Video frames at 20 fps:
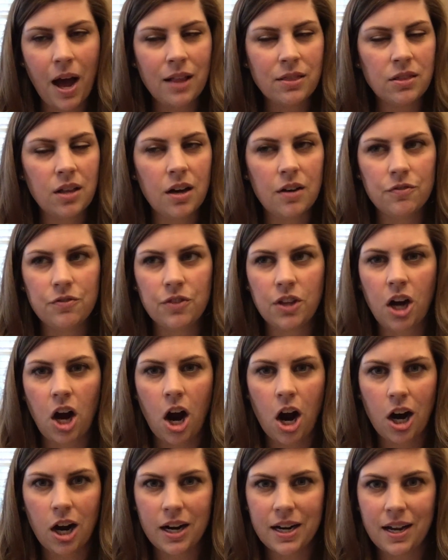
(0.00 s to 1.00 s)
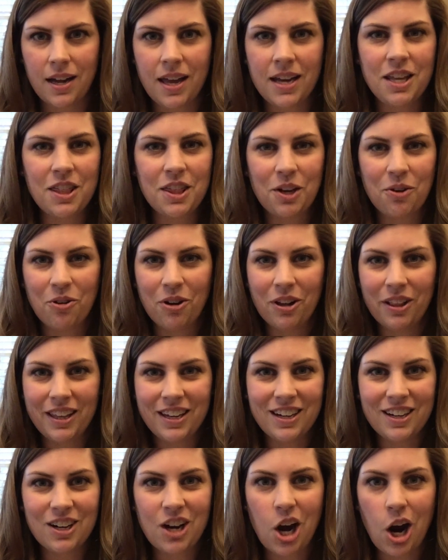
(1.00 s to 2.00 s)
I love the car. Anything
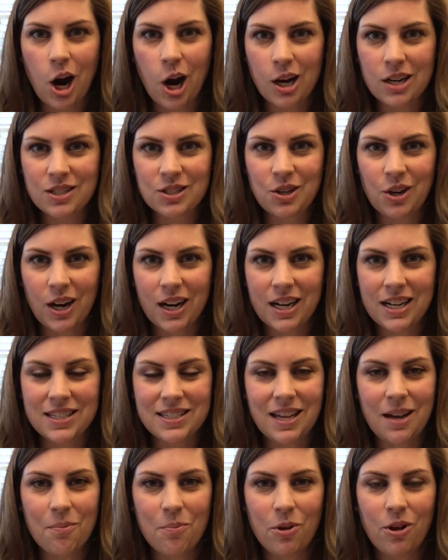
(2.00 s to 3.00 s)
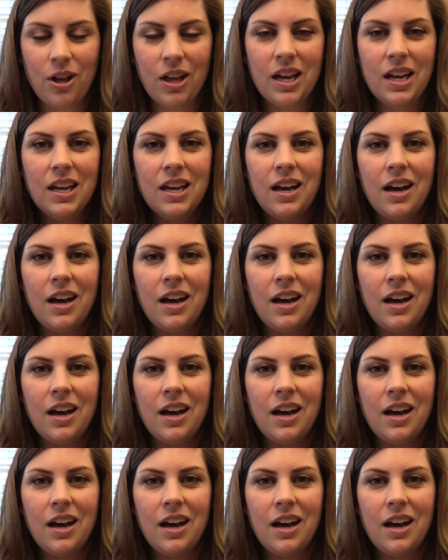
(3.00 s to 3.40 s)
related to car is a great example.